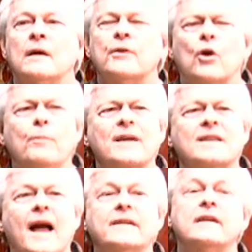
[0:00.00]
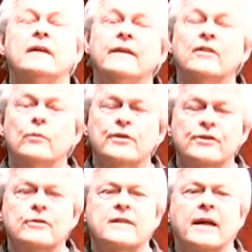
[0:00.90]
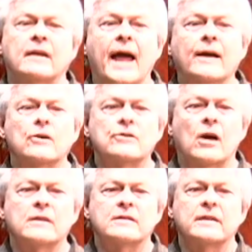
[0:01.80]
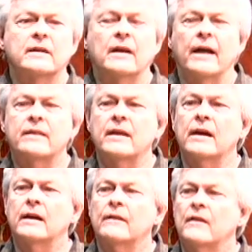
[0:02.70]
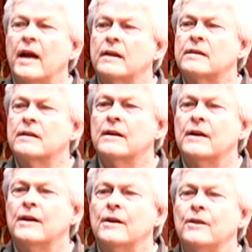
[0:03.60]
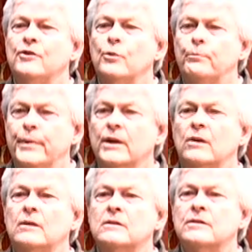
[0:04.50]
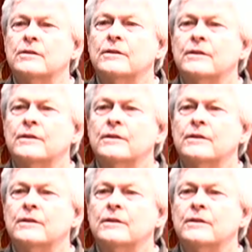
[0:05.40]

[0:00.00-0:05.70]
But the whole basic idea, even with Suzanne Langer tossed in, I think that you build